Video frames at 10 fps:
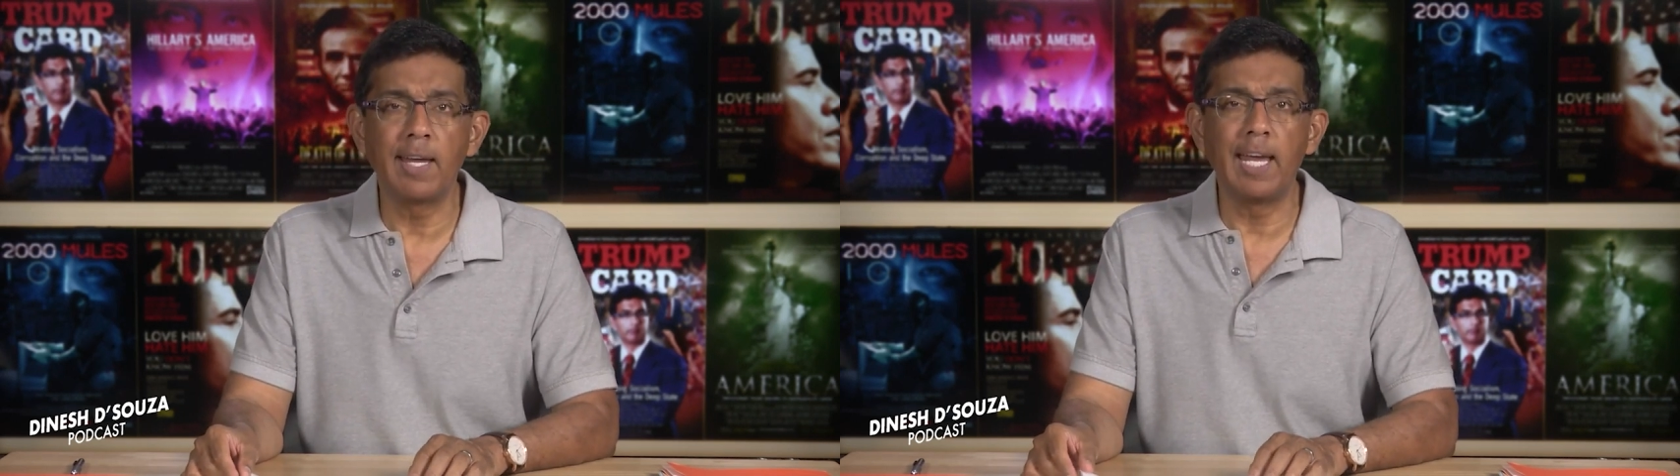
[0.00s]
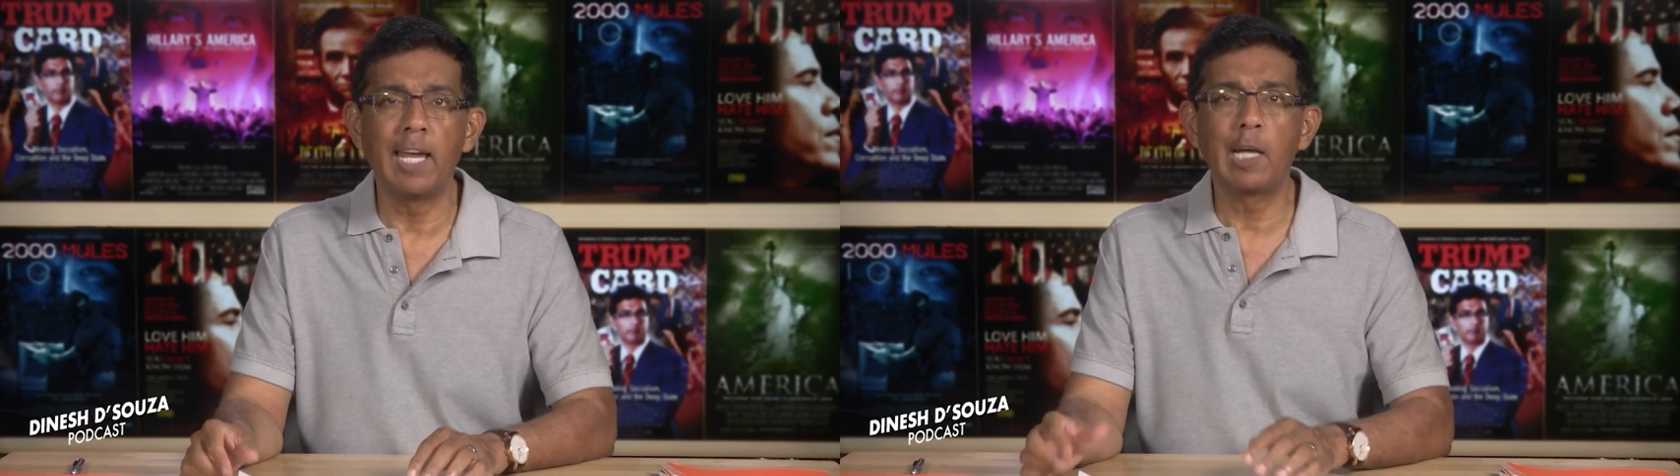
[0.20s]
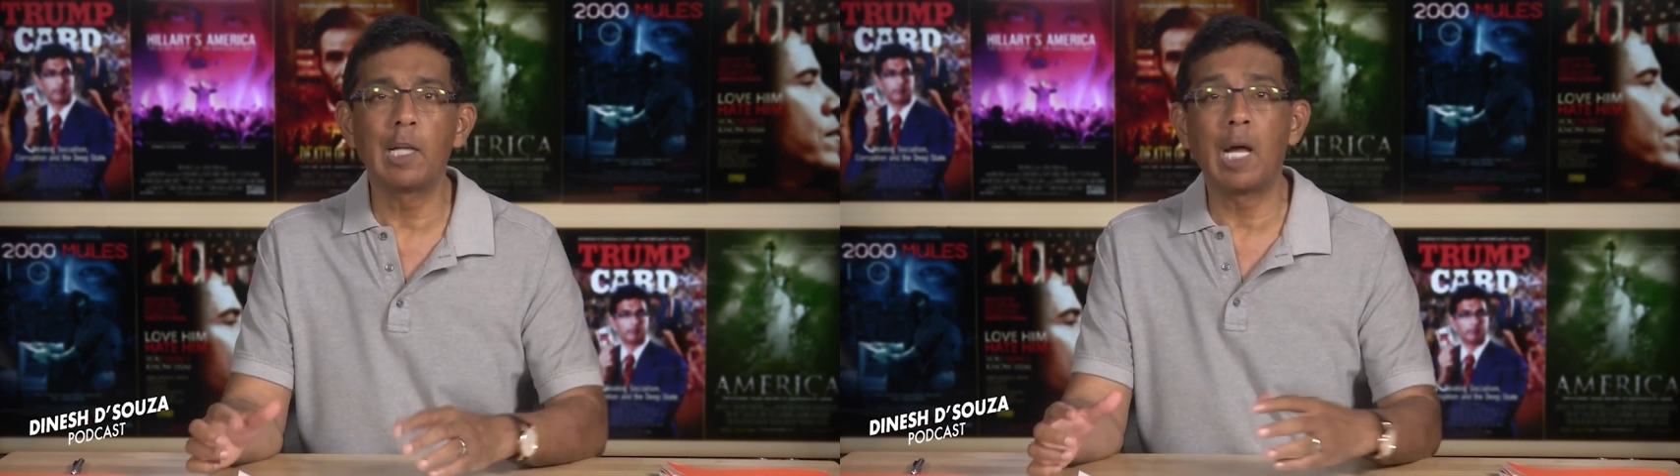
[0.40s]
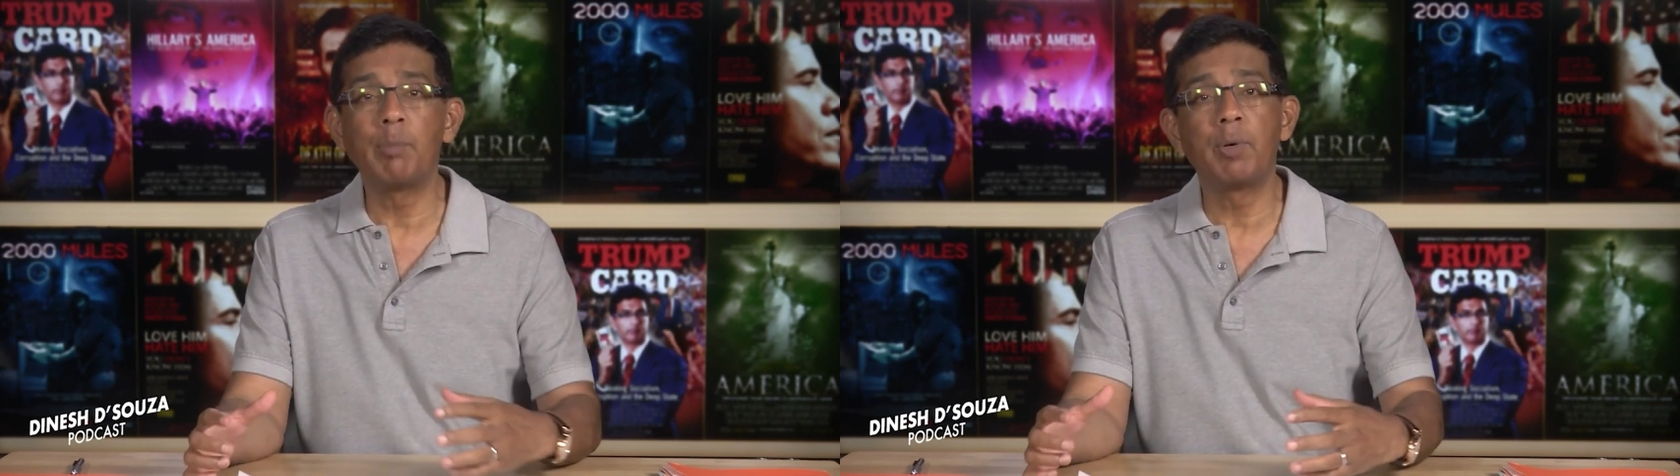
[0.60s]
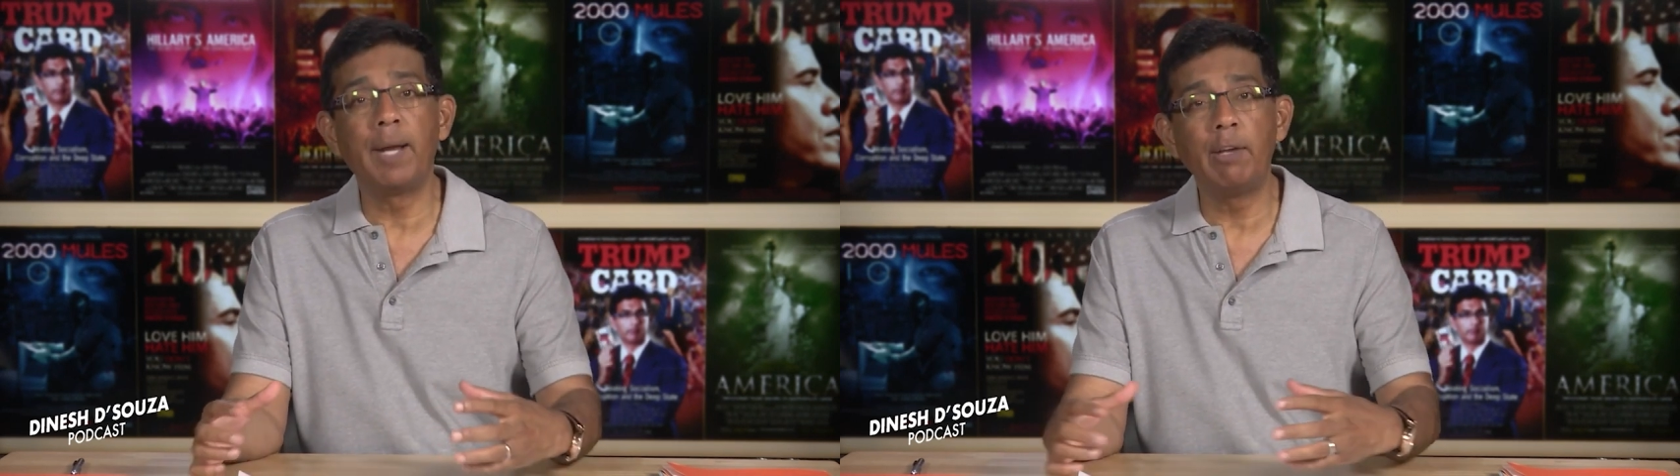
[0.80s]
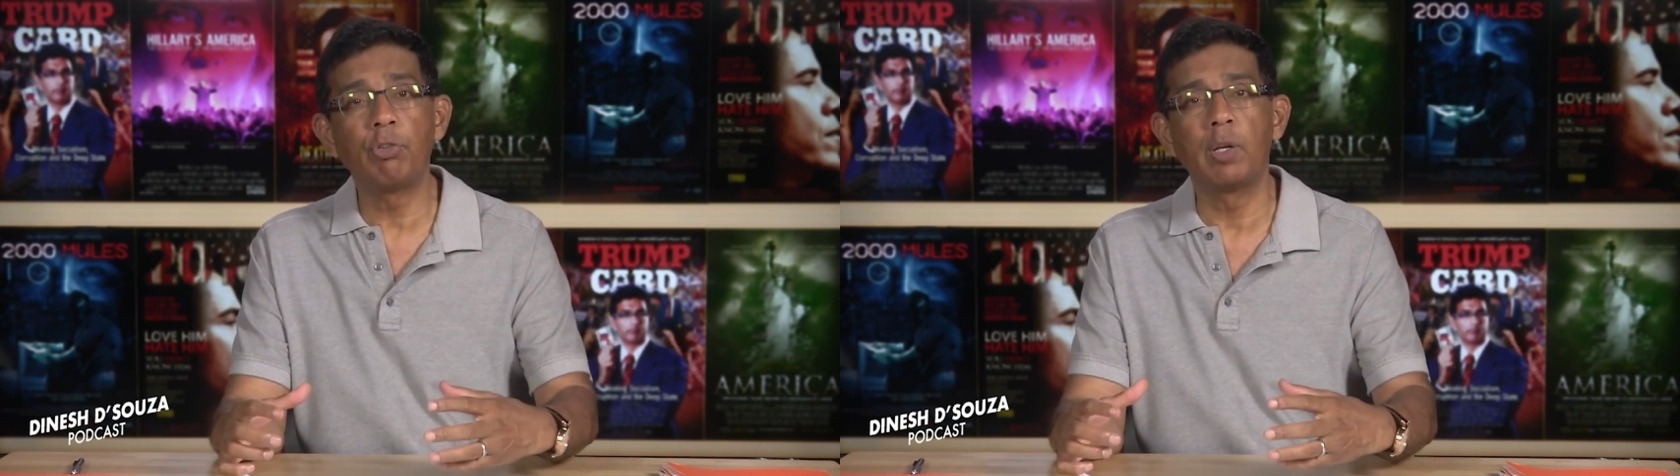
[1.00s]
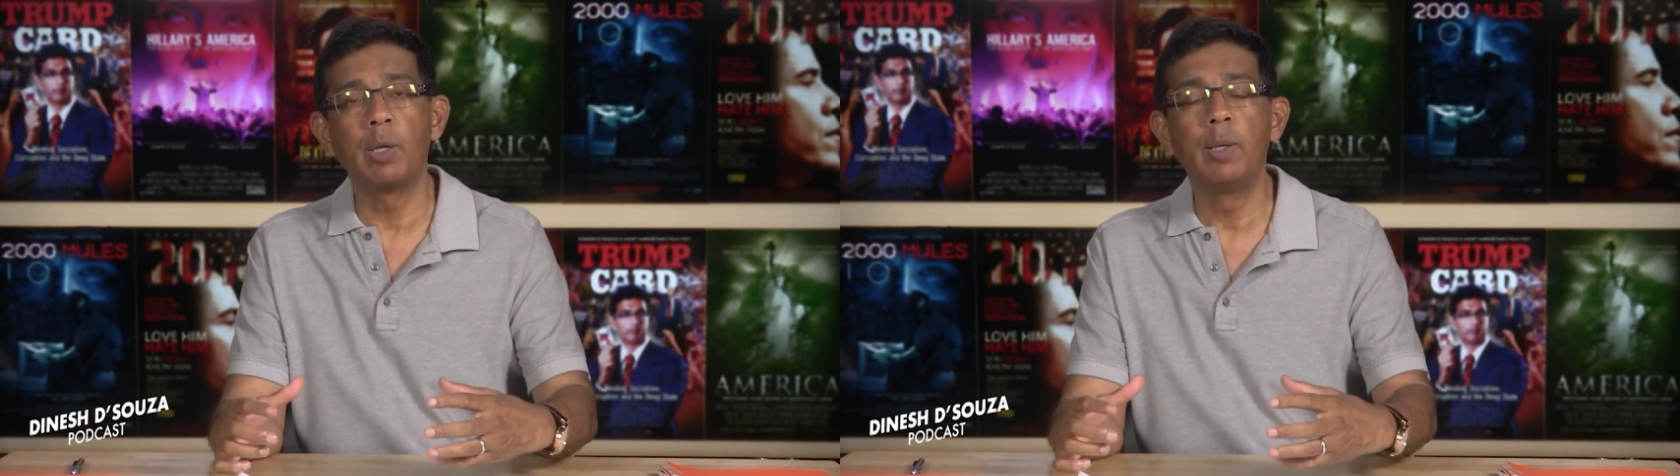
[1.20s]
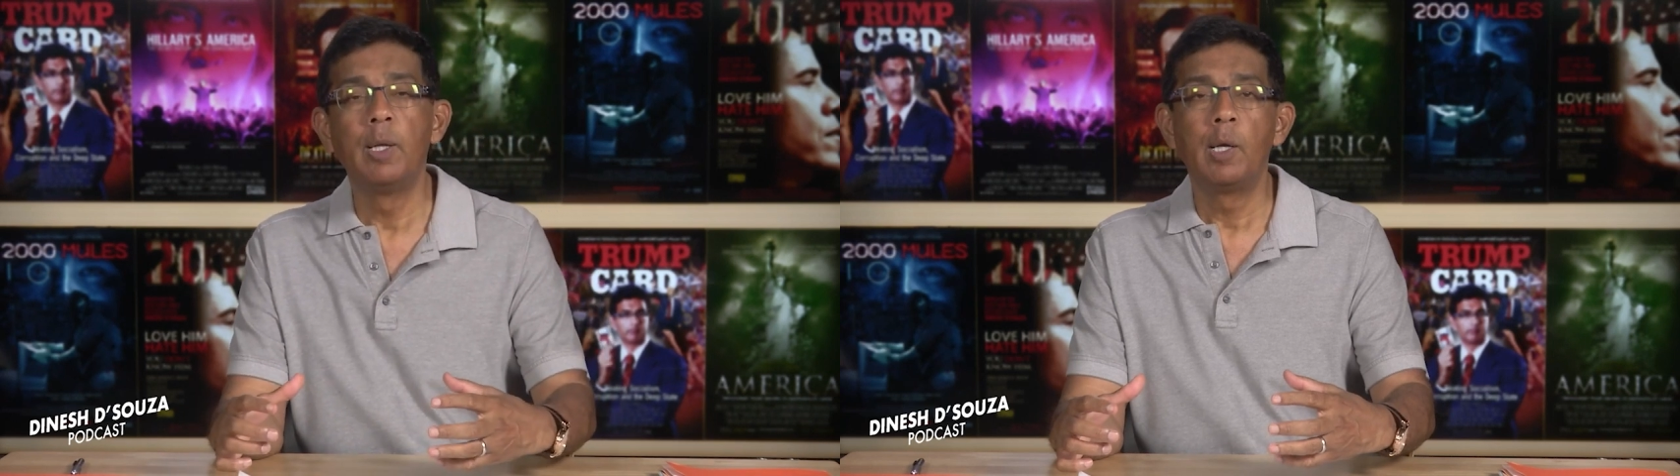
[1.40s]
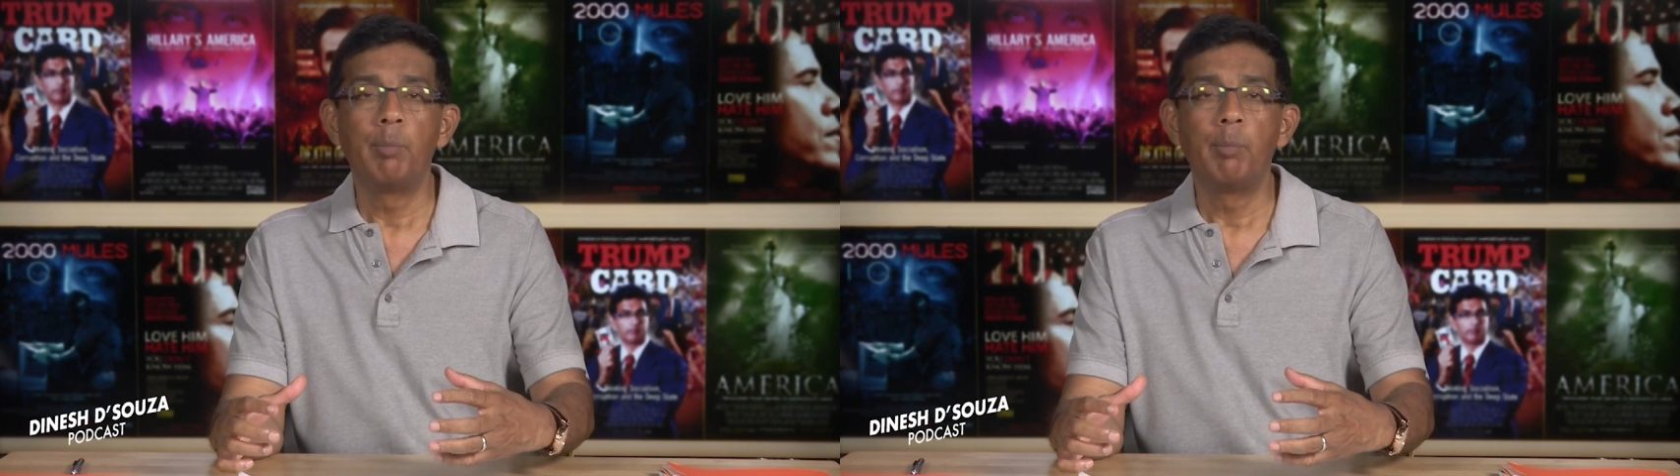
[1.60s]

a collaboration